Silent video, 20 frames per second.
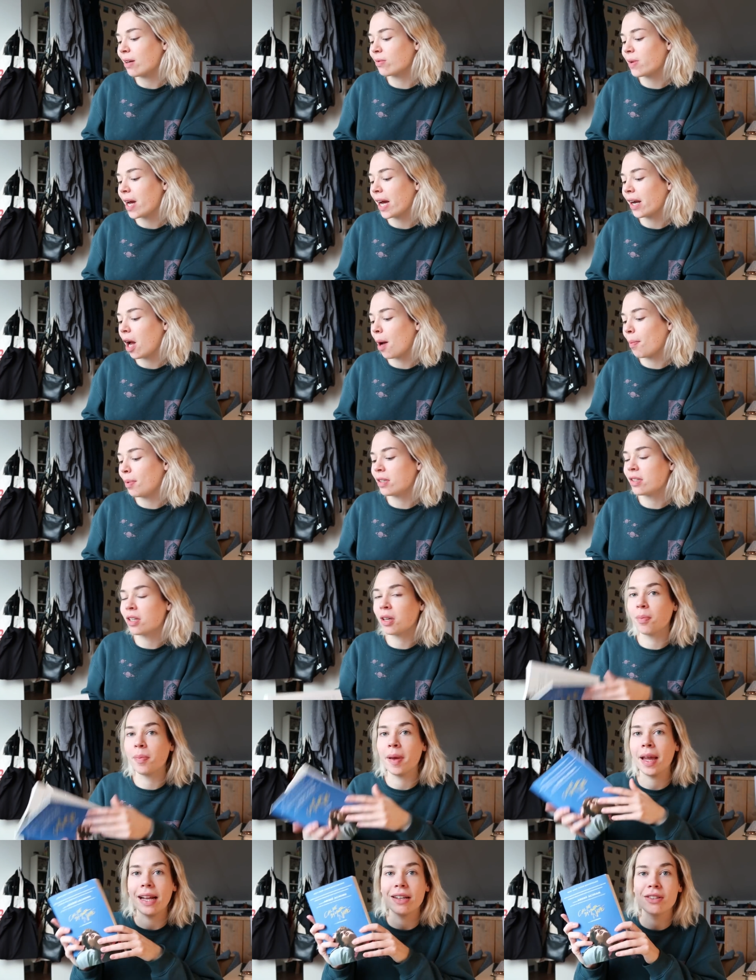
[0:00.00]
I read up
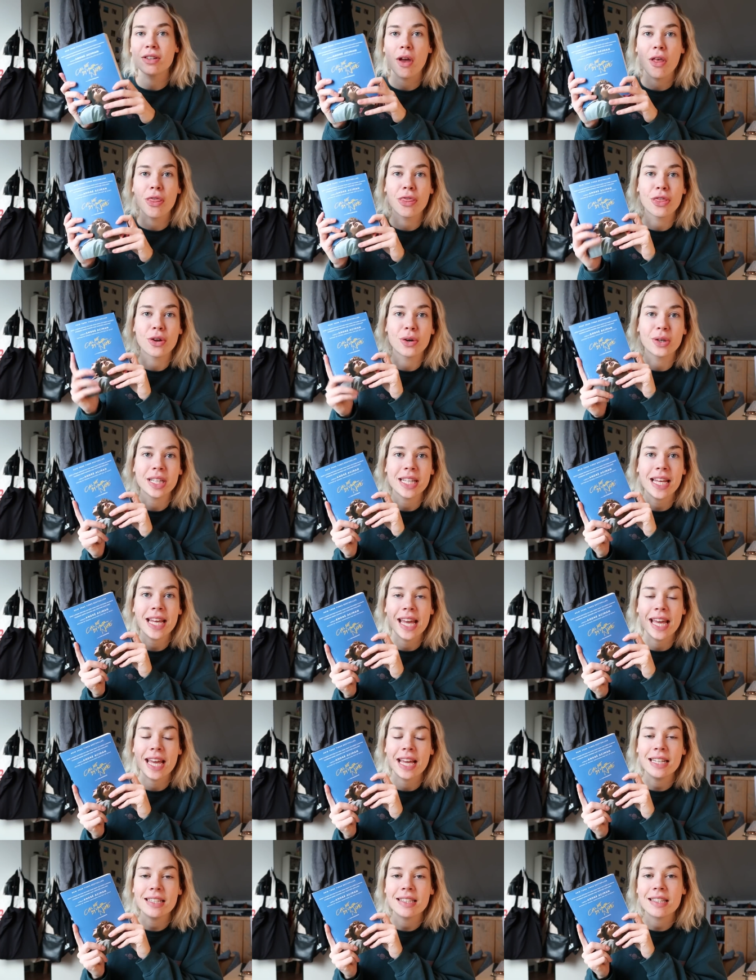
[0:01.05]
until page
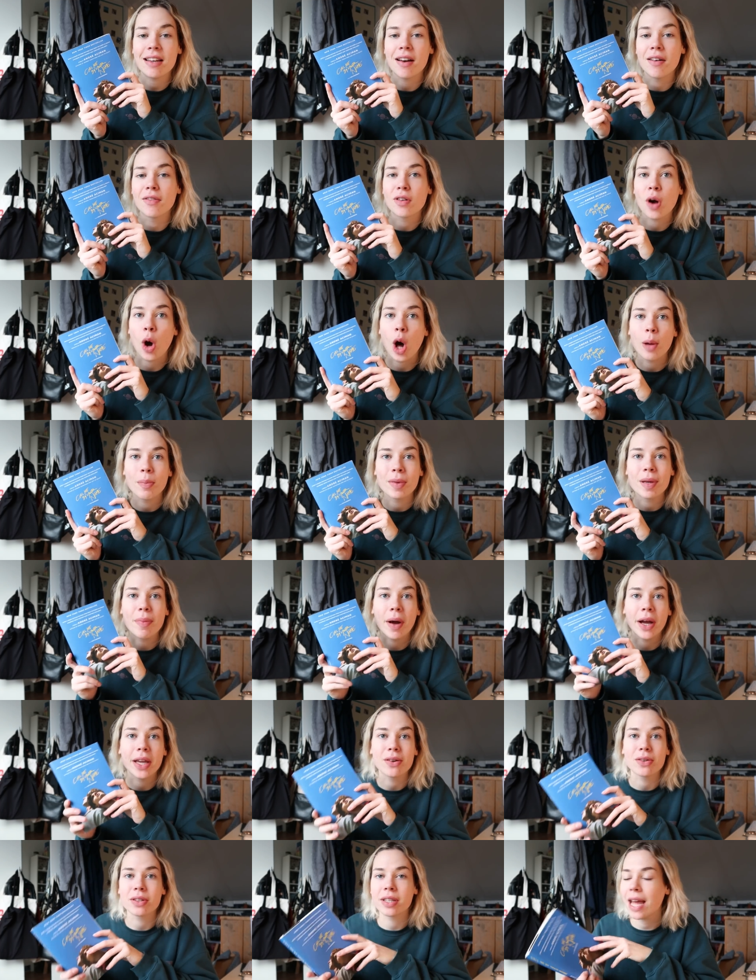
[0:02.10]
38 of Call Me
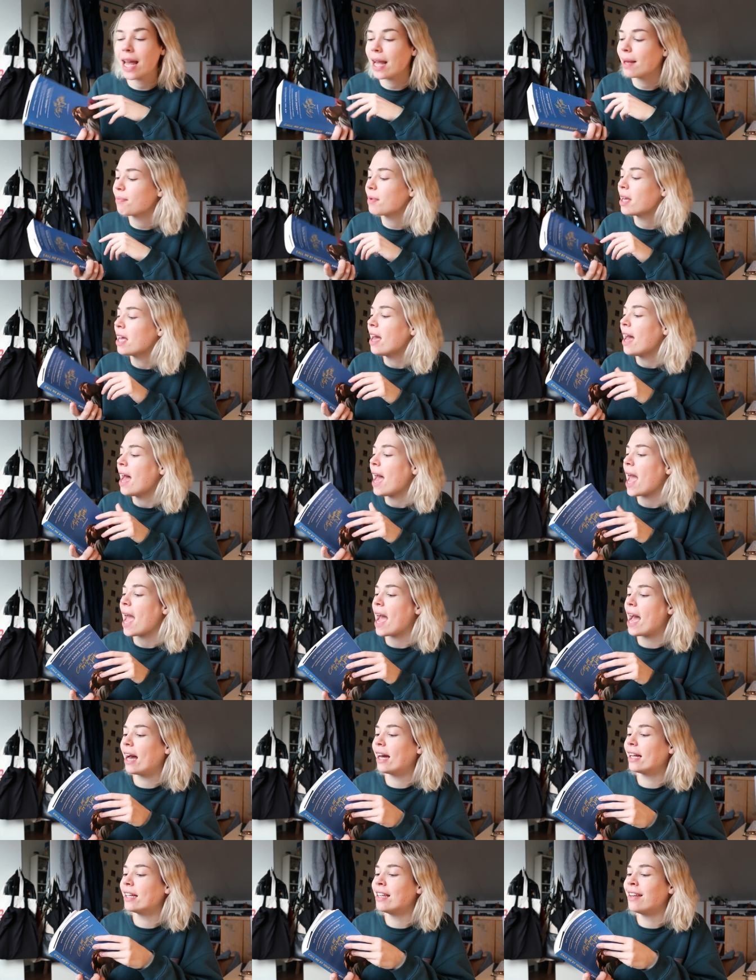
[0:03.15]
By Your Name,
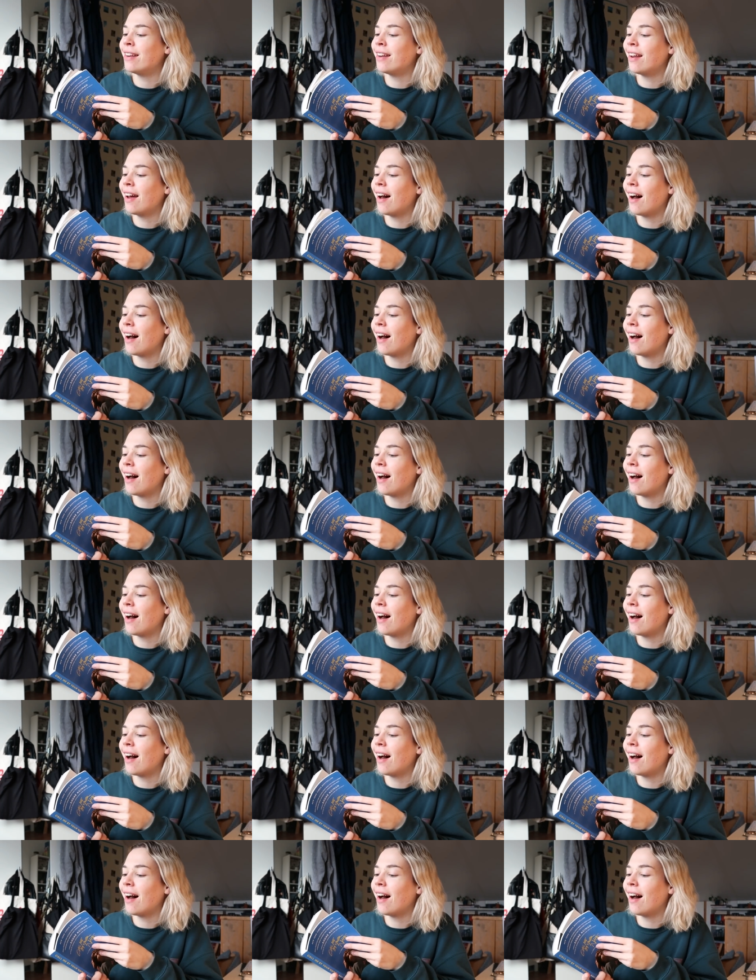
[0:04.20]
and